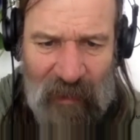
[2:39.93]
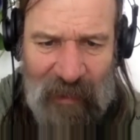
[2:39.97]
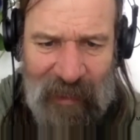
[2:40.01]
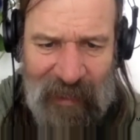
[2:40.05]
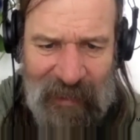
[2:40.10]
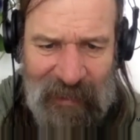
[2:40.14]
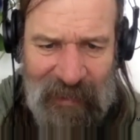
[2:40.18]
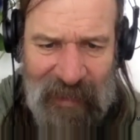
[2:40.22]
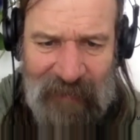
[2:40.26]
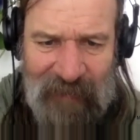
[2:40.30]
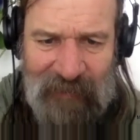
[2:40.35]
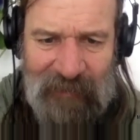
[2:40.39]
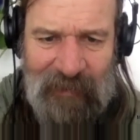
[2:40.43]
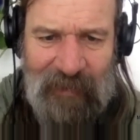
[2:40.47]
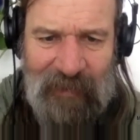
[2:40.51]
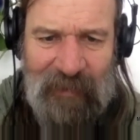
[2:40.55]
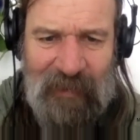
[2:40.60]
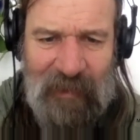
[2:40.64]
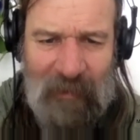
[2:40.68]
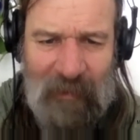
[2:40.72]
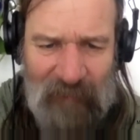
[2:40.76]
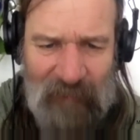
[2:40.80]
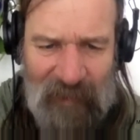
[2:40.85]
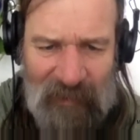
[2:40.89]
innately
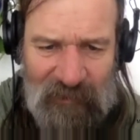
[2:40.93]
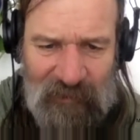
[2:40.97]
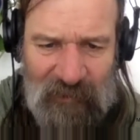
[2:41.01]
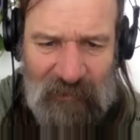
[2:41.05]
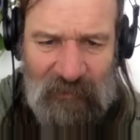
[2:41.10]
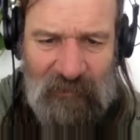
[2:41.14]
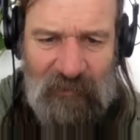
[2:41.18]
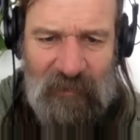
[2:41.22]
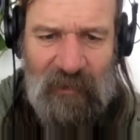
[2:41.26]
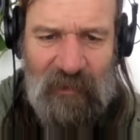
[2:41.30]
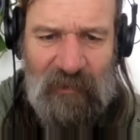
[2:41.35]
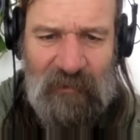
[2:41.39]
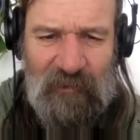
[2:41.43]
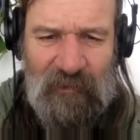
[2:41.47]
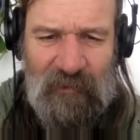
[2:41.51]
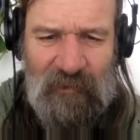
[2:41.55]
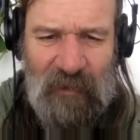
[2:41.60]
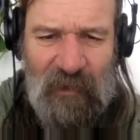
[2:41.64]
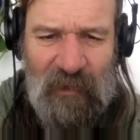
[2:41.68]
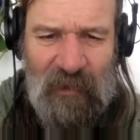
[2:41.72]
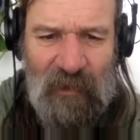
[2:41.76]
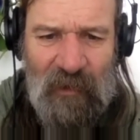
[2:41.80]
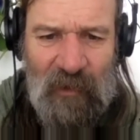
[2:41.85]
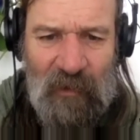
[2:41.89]

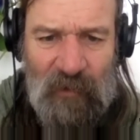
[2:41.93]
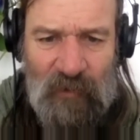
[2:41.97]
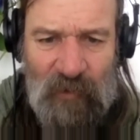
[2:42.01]
capacitated